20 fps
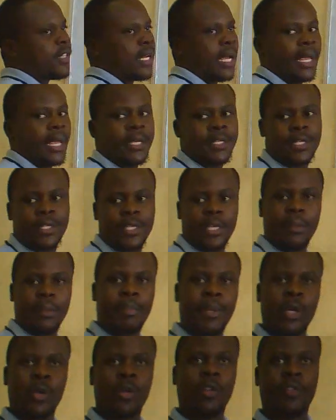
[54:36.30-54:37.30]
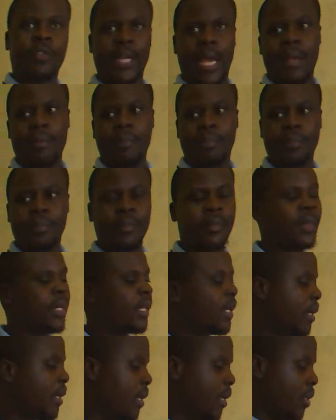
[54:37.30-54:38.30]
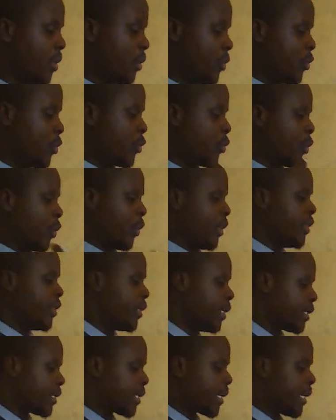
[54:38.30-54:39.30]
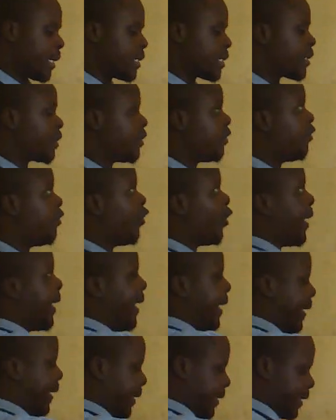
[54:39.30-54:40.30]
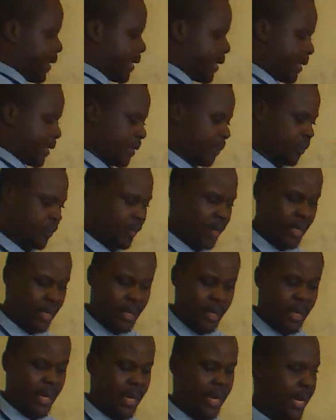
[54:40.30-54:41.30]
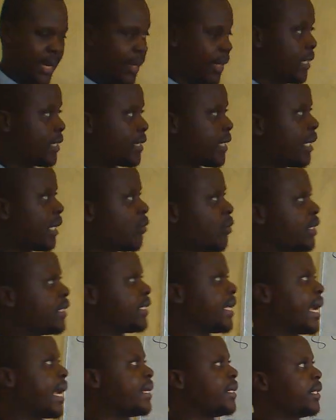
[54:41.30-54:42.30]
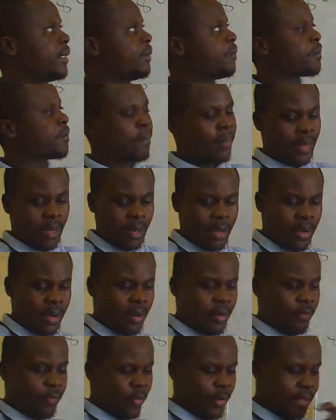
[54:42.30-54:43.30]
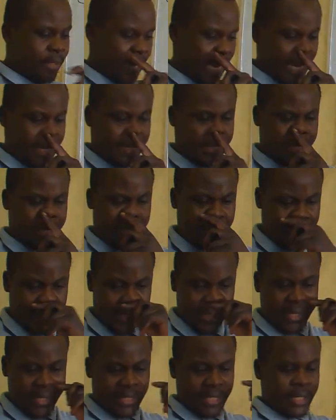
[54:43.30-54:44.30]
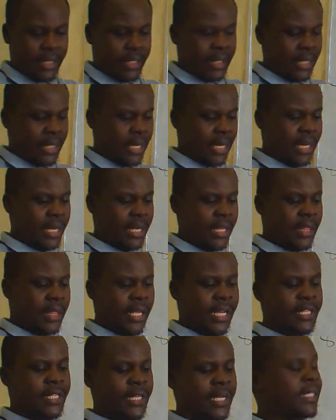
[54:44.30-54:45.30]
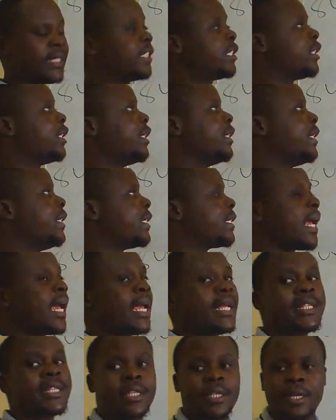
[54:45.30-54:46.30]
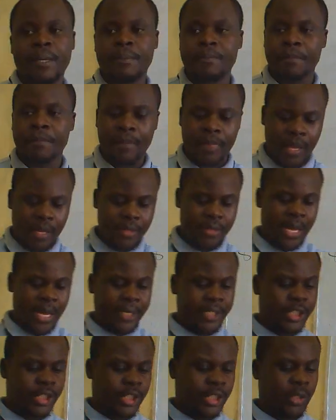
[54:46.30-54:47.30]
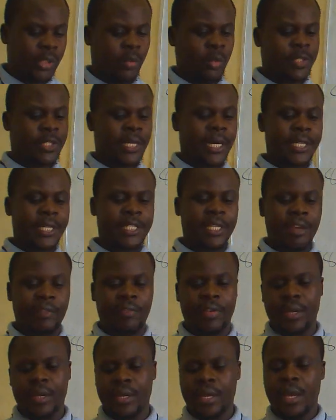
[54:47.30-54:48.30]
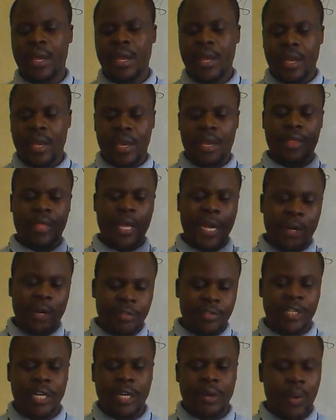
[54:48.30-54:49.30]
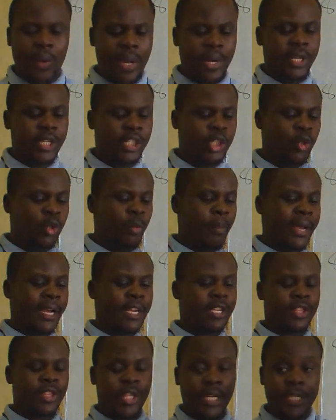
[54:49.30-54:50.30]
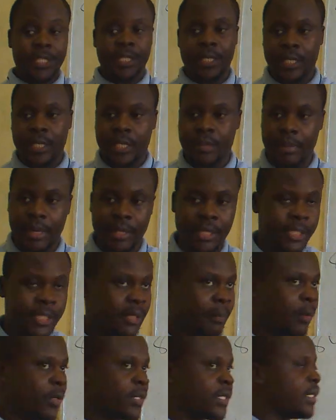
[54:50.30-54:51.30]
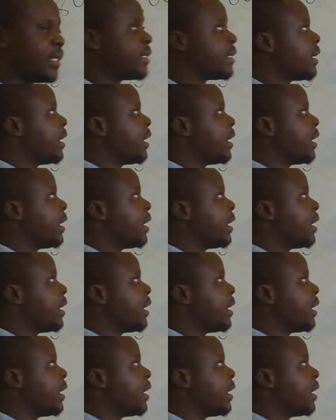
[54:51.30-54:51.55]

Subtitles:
a certain period of time. So in this case, for Eric, let's start with Tandy. For Tandy, they said she decides that she will start saving at the end of January. She will make 36 monthly deposits,